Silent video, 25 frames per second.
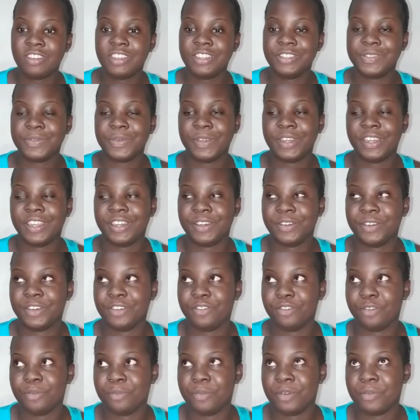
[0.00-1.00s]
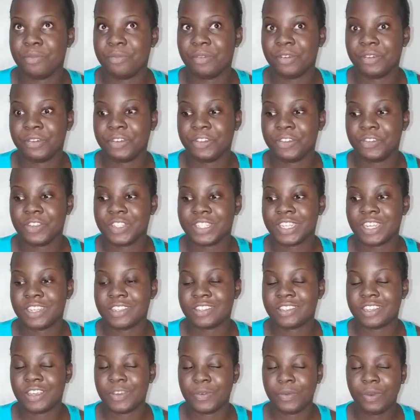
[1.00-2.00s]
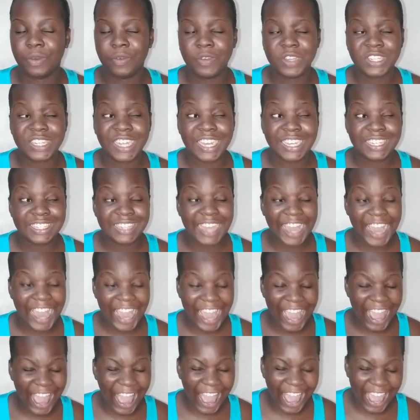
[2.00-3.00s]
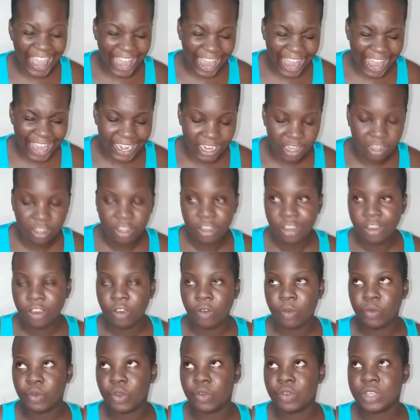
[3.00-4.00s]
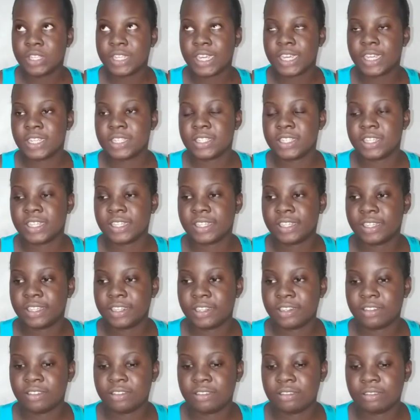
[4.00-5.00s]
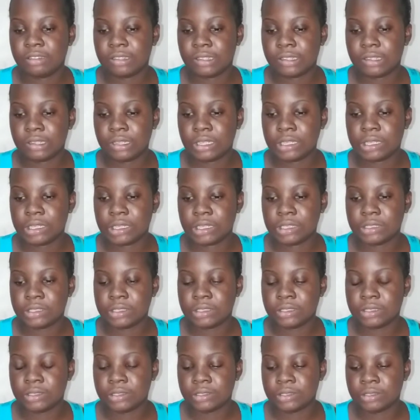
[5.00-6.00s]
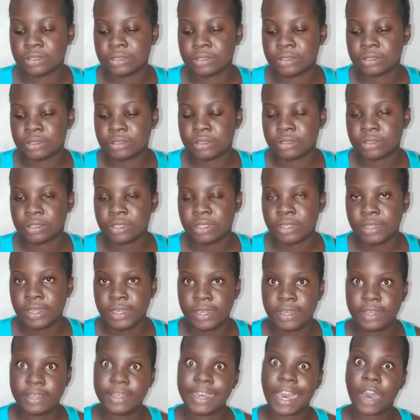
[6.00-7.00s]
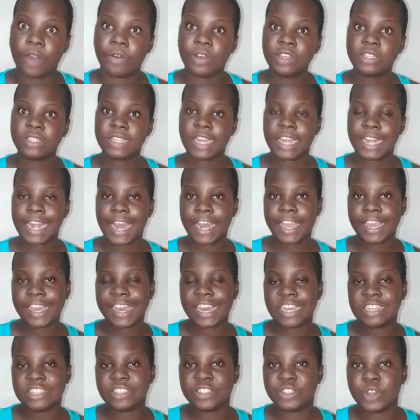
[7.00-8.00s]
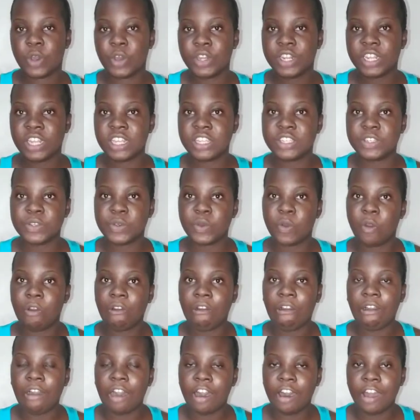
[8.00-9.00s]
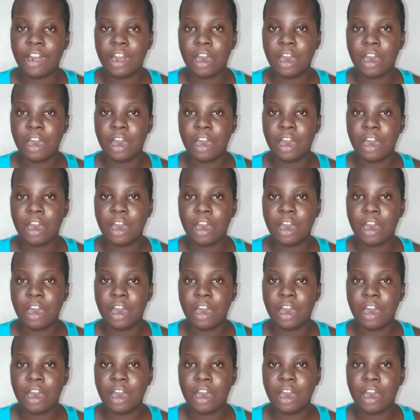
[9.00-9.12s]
I swear I don't even remember what was I saying. What was I saying? What was I saying? Oh. Yeah, I was saying that you guys don't need to go all